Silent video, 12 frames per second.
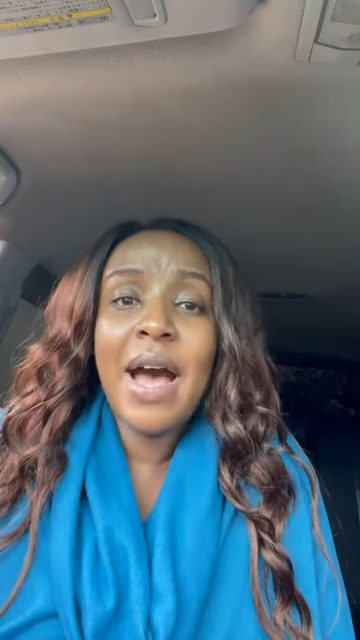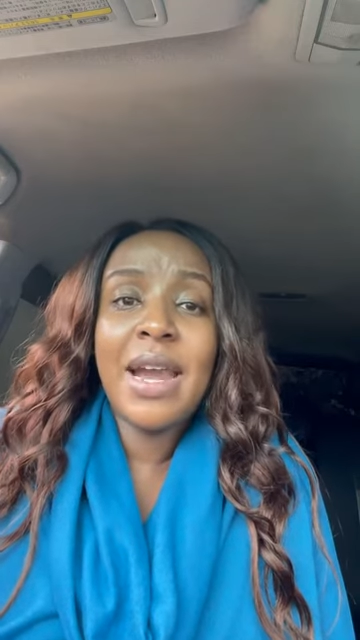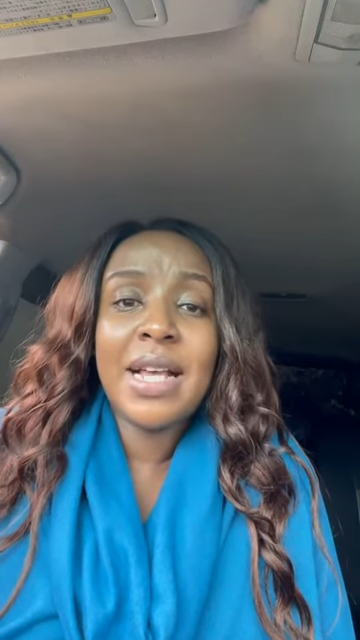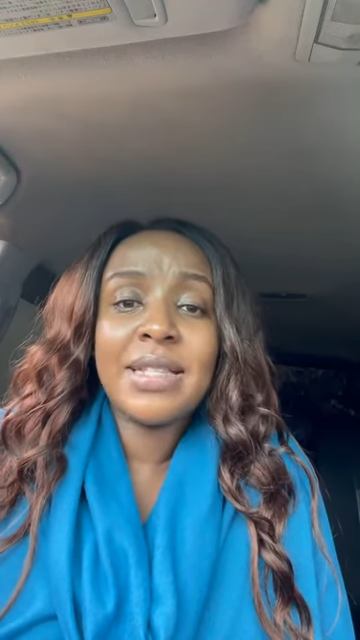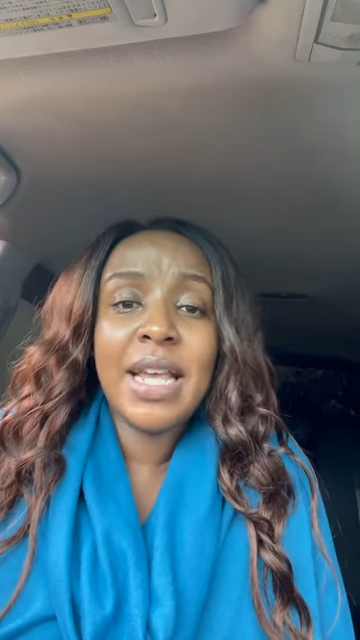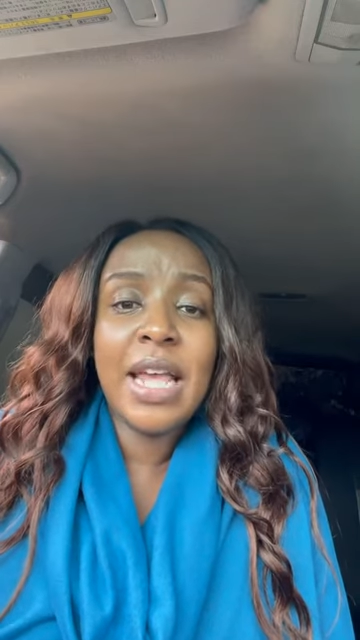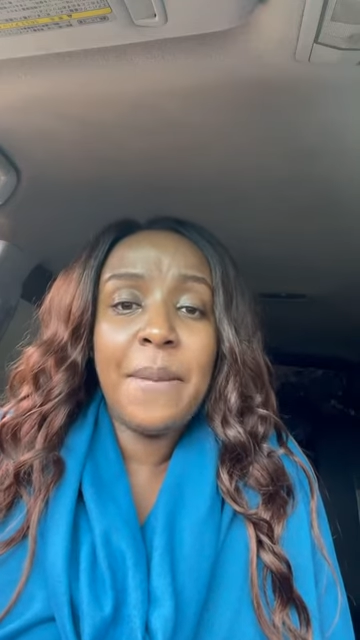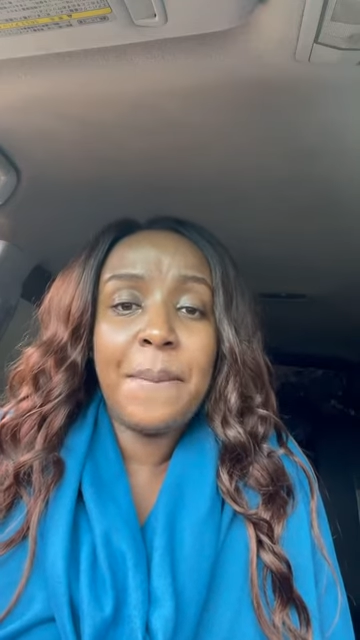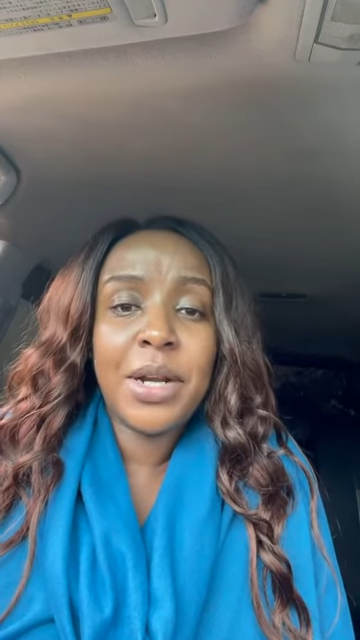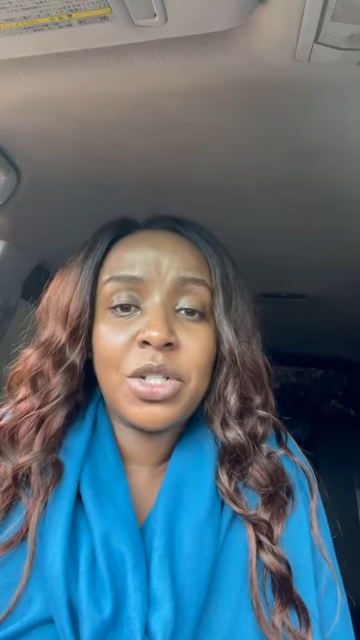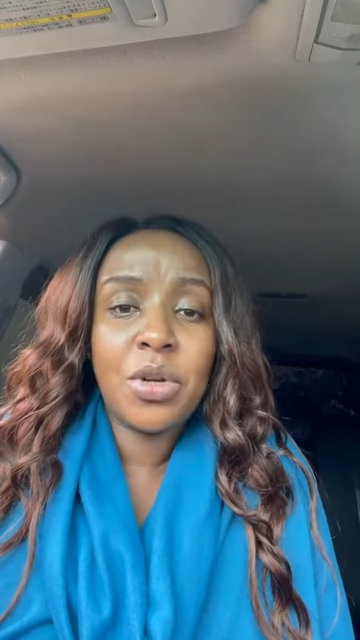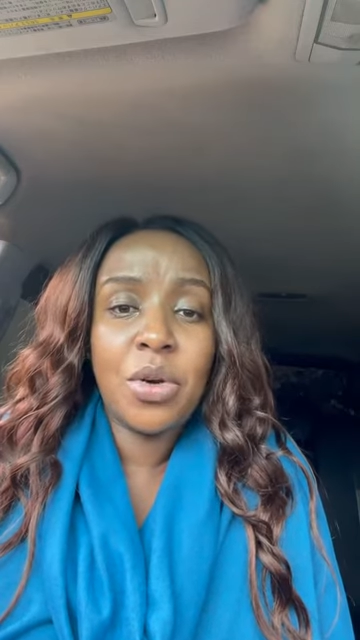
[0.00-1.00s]
a lasting
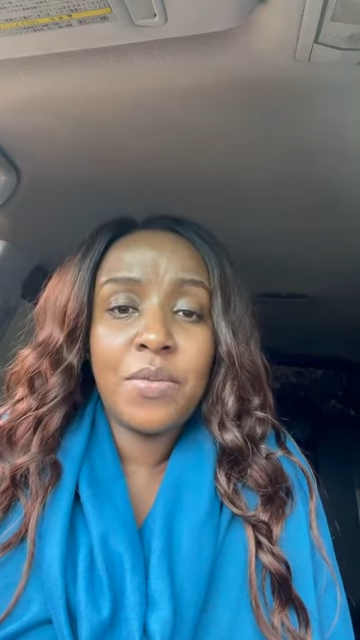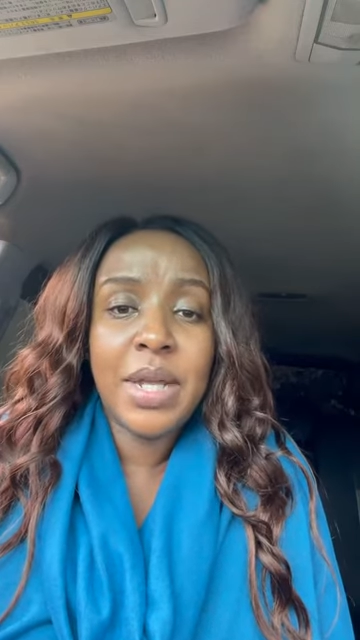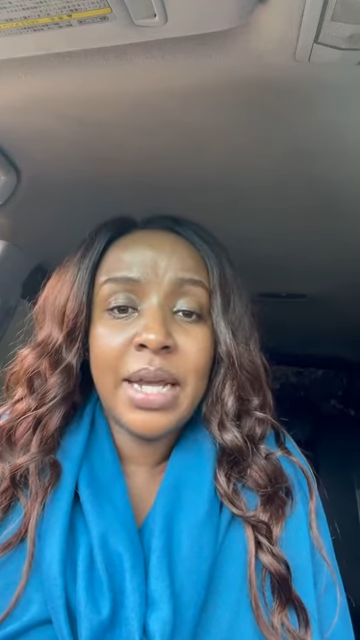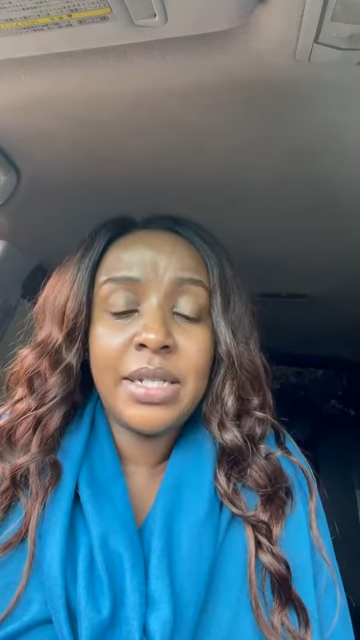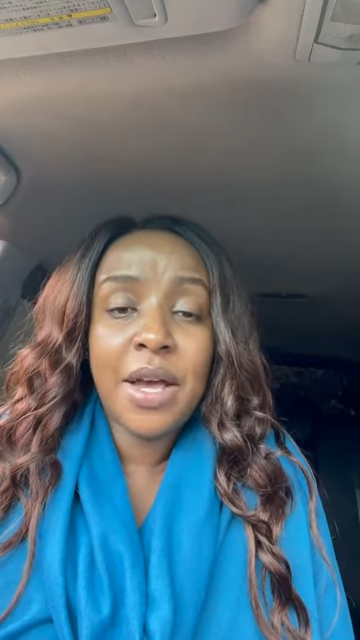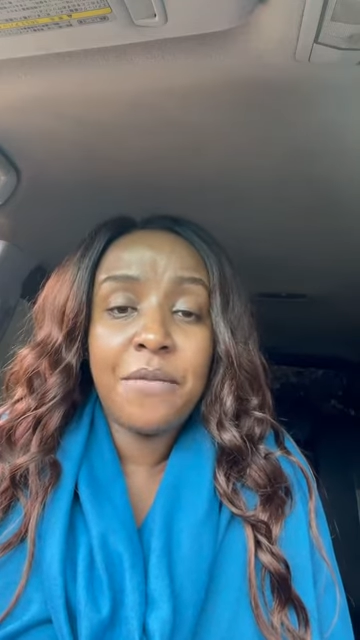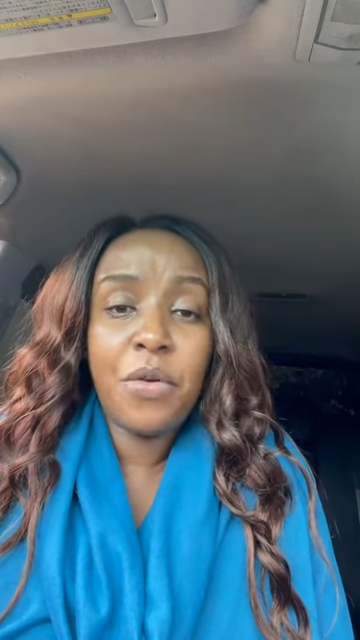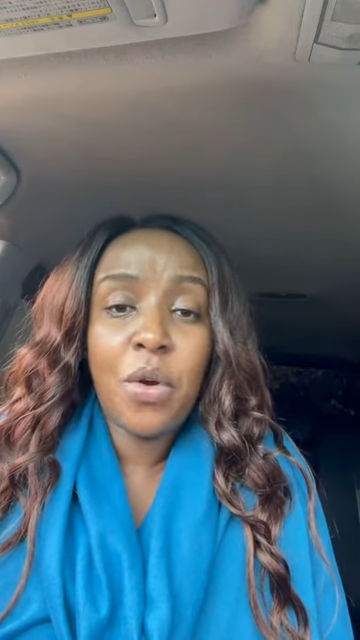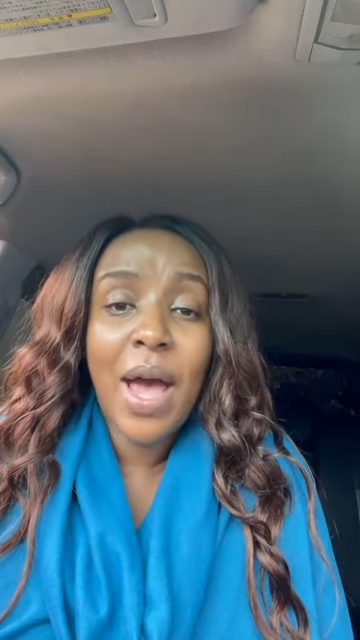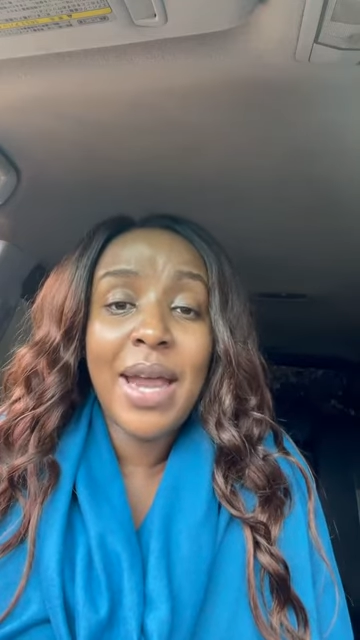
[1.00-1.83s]
impression on the interviewer.